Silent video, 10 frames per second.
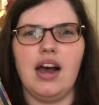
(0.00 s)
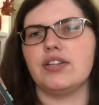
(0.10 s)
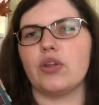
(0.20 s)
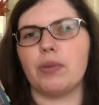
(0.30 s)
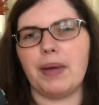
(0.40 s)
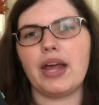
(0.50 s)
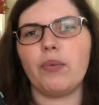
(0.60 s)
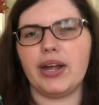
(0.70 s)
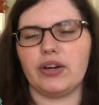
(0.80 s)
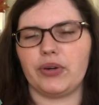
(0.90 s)
So the
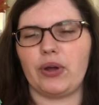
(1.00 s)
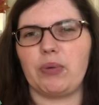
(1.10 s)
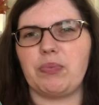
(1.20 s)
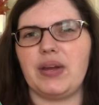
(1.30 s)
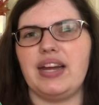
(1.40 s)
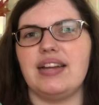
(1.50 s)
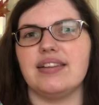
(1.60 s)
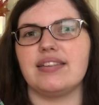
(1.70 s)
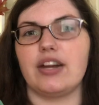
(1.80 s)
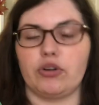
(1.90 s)
Pickwick group
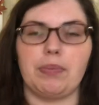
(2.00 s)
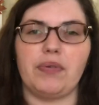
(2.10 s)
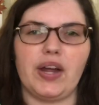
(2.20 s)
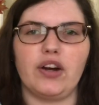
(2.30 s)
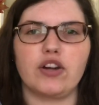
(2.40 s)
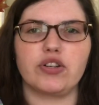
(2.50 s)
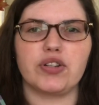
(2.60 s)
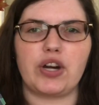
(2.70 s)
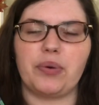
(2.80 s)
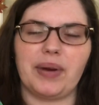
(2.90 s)
is a group of characters
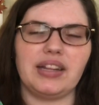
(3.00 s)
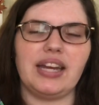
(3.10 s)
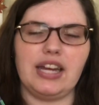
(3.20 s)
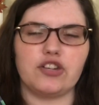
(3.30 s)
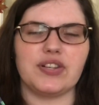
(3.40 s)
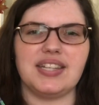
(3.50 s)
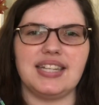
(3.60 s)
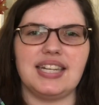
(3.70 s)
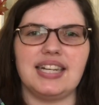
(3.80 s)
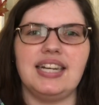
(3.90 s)
that are really
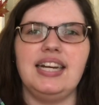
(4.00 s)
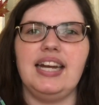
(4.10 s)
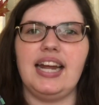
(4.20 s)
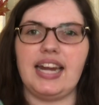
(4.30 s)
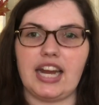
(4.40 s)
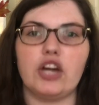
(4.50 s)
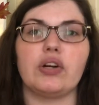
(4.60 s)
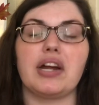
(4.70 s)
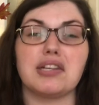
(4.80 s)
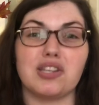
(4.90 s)
interested in
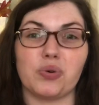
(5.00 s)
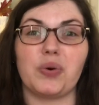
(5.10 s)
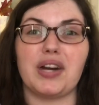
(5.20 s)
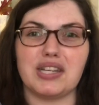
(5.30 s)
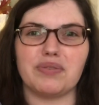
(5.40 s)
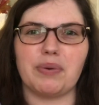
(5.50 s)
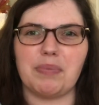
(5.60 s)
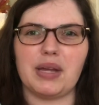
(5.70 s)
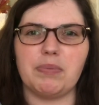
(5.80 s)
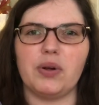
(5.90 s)
hearing stories from
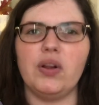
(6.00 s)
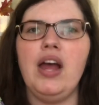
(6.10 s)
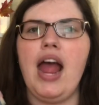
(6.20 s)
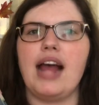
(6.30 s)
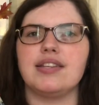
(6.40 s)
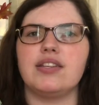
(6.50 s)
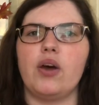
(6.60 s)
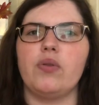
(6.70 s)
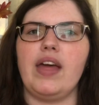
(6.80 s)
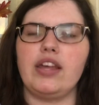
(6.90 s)
people. And
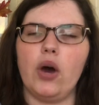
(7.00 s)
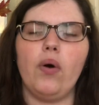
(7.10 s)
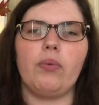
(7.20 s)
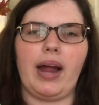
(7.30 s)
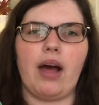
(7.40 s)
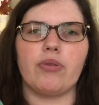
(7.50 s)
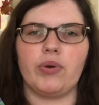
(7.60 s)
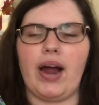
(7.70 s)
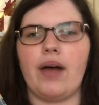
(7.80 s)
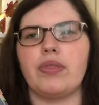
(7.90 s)
so they go around
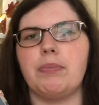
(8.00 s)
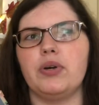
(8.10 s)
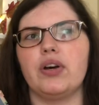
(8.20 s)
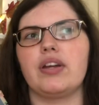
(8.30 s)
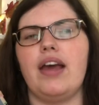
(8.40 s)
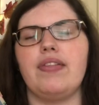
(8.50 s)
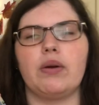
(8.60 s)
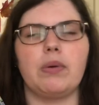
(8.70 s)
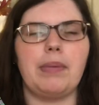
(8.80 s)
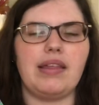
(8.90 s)
throughout the book, and there
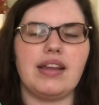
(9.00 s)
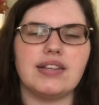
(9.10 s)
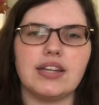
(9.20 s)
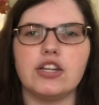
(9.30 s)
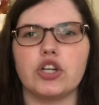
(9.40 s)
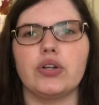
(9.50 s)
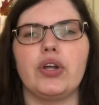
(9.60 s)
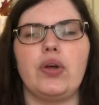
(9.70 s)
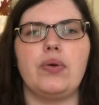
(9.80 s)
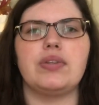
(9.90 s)
will be these
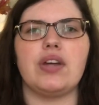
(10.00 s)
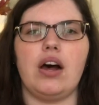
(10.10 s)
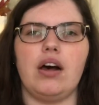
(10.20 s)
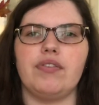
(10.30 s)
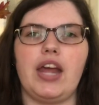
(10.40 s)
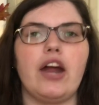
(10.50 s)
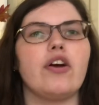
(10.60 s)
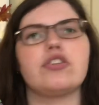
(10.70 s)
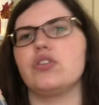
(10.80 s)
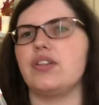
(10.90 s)
interludes of
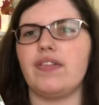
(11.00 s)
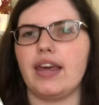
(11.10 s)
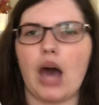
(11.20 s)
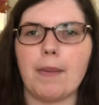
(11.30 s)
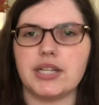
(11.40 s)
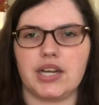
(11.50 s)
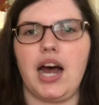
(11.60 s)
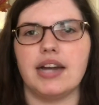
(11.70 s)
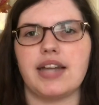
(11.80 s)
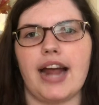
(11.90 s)
characters that they come into
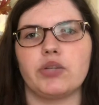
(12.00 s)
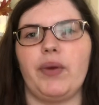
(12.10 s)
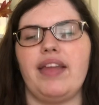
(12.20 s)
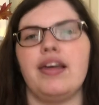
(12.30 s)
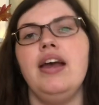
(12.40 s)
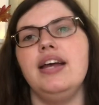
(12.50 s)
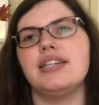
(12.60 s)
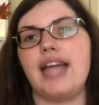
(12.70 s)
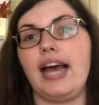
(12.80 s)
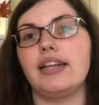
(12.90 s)
contact with
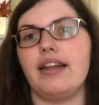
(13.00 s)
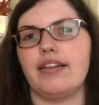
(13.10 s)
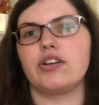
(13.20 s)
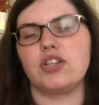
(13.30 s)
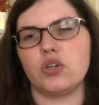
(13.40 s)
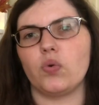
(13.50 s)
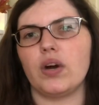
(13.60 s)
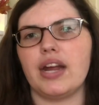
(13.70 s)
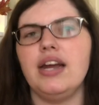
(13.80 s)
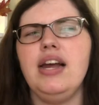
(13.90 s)
telling their
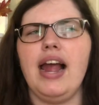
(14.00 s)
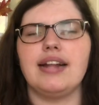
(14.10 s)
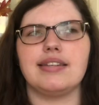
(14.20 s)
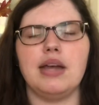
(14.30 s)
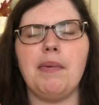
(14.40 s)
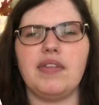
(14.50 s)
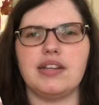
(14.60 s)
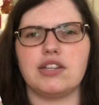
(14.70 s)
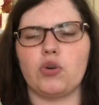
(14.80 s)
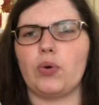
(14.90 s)
story. And some of
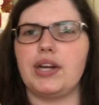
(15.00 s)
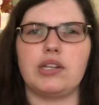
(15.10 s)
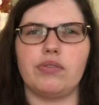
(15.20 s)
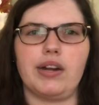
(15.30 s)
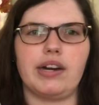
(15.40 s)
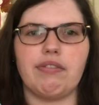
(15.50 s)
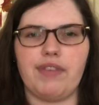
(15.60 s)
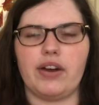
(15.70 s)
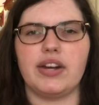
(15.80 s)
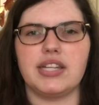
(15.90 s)
these stories are very
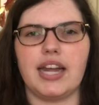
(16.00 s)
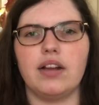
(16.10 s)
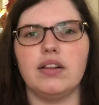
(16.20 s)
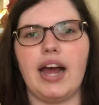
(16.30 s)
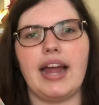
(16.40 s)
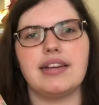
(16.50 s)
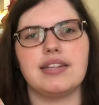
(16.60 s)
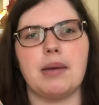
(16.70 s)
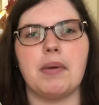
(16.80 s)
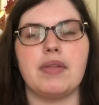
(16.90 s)
fairy tale-like,
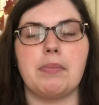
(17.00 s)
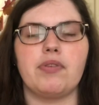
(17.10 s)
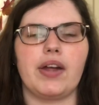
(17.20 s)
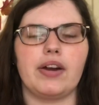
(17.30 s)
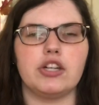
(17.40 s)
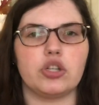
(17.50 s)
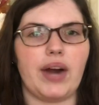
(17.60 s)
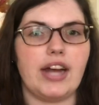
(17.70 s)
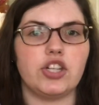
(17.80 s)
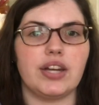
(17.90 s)
some of them are very
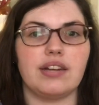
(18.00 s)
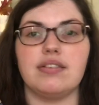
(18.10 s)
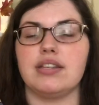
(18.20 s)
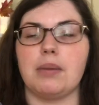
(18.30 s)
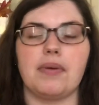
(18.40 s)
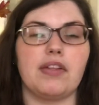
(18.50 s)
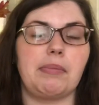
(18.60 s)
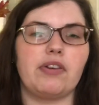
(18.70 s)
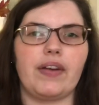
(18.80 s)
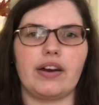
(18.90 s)
tragic, some of them
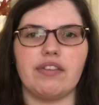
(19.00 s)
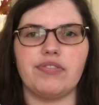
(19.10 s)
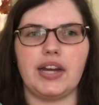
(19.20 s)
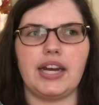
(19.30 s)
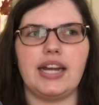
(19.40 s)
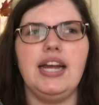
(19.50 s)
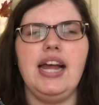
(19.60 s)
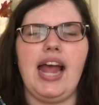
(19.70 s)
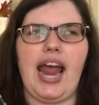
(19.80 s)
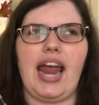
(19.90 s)
are very funny,
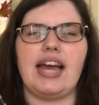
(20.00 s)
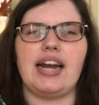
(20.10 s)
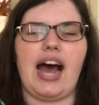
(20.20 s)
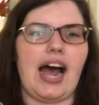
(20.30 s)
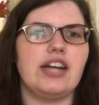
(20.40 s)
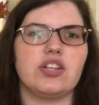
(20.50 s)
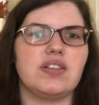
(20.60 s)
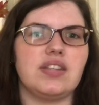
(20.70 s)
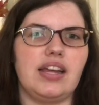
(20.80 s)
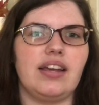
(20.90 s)
and I
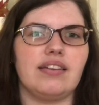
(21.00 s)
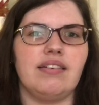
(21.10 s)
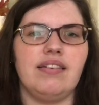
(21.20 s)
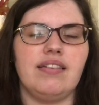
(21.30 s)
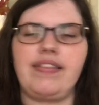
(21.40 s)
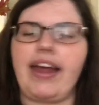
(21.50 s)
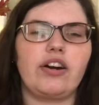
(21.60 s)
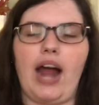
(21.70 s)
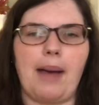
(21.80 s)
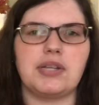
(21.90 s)
just think they
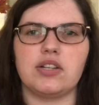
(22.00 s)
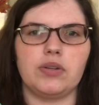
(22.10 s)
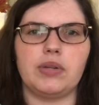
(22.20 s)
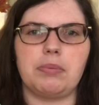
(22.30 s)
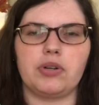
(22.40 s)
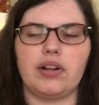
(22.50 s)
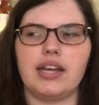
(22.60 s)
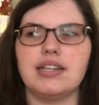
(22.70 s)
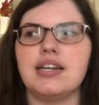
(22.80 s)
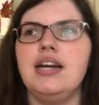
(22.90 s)
are absolutely
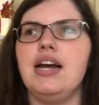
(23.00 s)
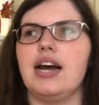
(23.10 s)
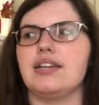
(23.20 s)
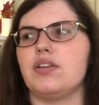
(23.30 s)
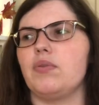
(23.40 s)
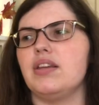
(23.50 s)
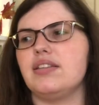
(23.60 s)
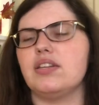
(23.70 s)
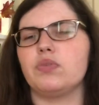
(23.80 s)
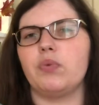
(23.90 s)
brilliant. So
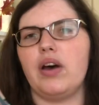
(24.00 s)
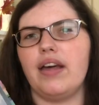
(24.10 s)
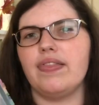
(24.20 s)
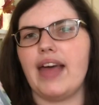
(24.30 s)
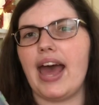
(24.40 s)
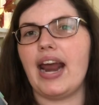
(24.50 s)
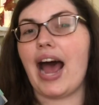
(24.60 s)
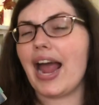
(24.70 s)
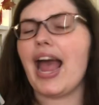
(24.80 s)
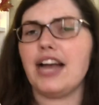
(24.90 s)
this is one that
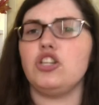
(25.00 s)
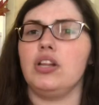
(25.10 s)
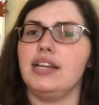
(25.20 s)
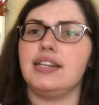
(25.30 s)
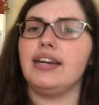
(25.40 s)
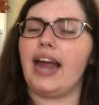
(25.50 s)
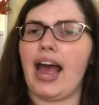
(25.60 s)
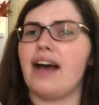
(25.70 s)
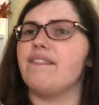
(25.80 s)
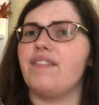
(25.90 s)
I actually didn't
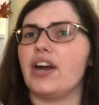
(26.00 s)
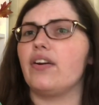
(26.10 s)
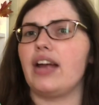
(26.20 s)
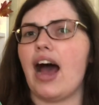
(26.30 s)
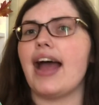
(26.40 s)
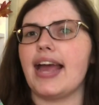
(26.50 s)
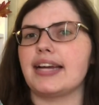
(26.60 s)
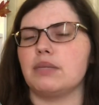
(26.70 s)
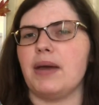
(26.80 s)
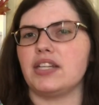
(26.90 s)
have very high
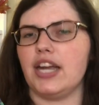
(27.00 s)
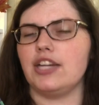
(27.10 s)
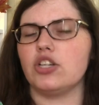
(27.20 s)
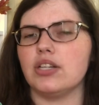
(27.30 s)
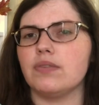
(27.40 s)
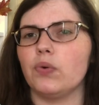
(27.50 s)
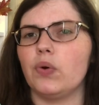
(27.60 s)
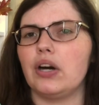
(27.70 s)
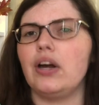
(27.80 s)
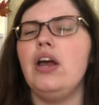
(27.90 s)
expectations
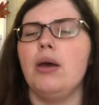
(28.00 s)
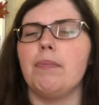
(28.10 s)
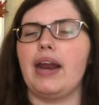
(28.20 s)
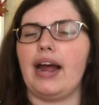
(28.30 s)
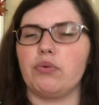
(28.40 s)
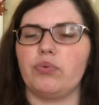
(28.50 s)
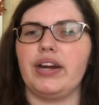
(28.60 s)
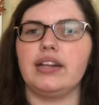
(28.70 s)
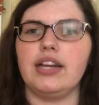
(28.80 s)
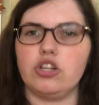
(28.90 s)
for, but I
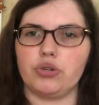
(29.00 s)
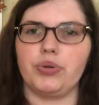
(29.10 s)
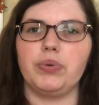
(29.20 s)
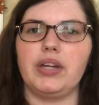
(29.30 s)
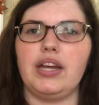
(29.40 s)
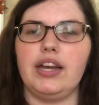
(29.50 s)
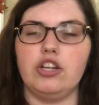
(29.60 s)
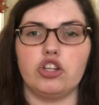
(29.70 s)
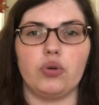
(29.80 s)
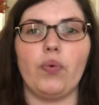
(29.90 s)
really truly
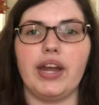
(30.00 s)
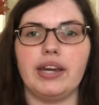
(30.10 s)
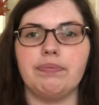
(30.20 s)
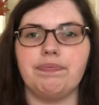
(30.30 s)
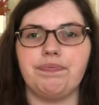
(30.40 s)
enjoyed.